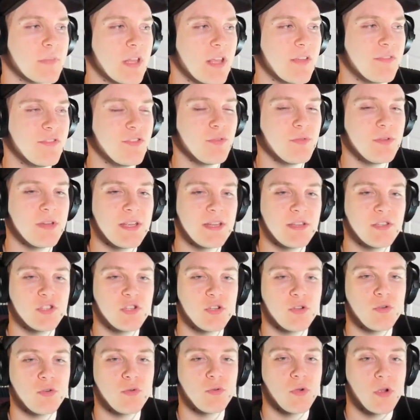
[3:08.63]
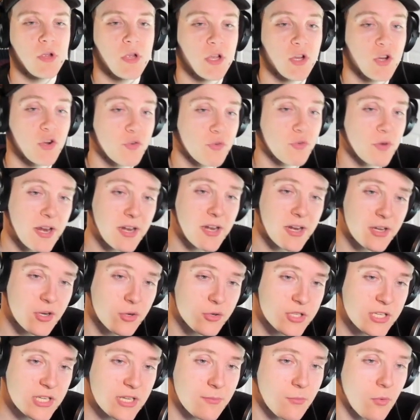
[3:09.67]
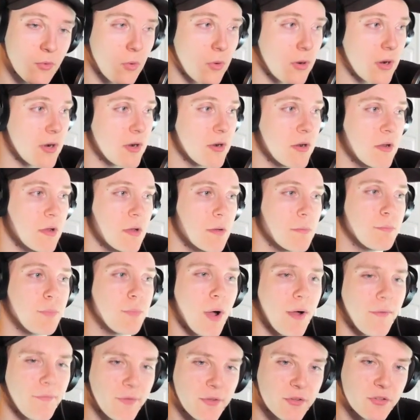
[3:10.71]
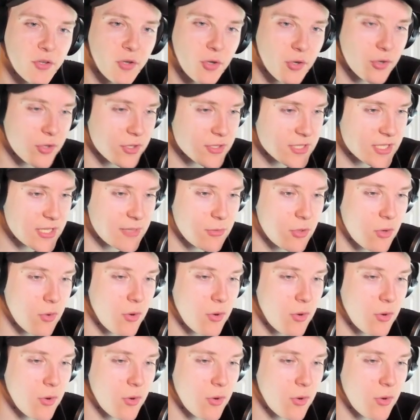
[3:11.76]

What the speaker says: if you need to create a new team or buff a current team